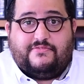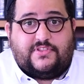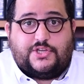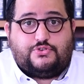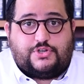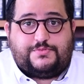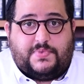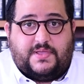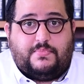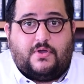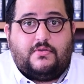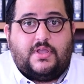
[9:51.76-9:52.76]
the Jewish
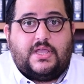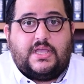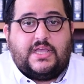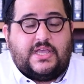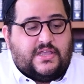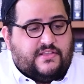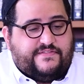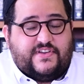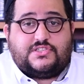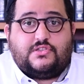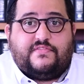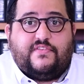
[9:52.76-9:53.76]
people.
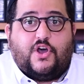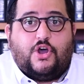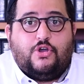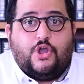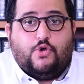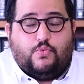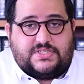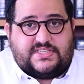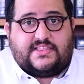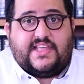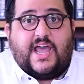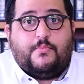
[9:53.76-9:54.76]
First of all was the
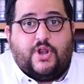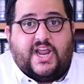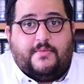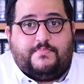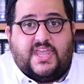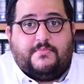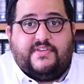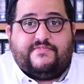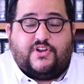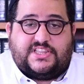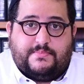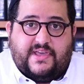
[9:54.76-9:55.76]
time when I appeared
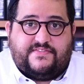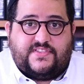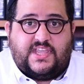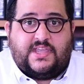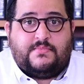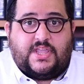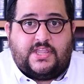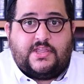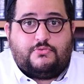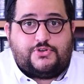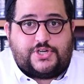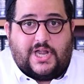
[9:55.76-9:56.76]
before the Beth Din in
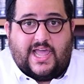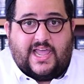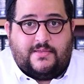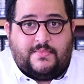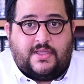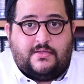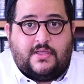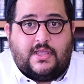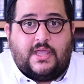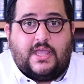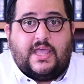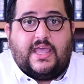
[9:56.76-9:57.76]
Yerushalayim,
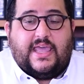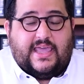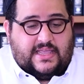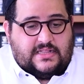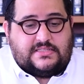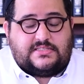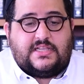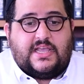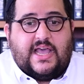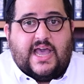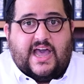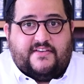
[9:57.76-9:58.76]
and
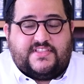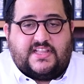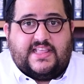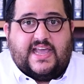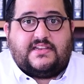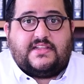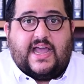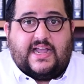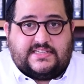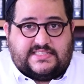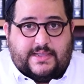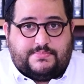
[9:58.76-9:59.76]
After that,
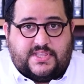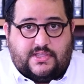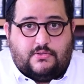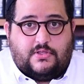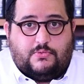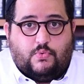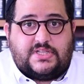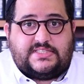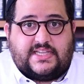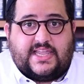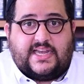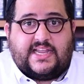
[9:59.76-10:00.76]
accepting
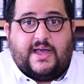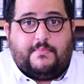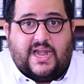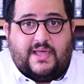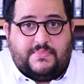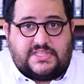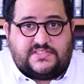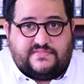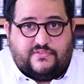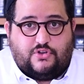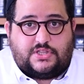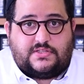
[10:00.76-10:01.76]
once again Kabbalah
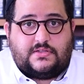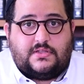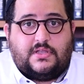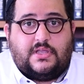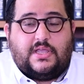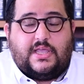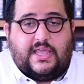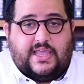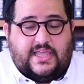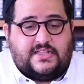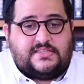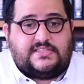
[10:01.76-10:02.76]
mitzvot
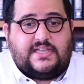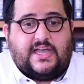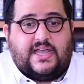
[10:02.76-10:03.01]
and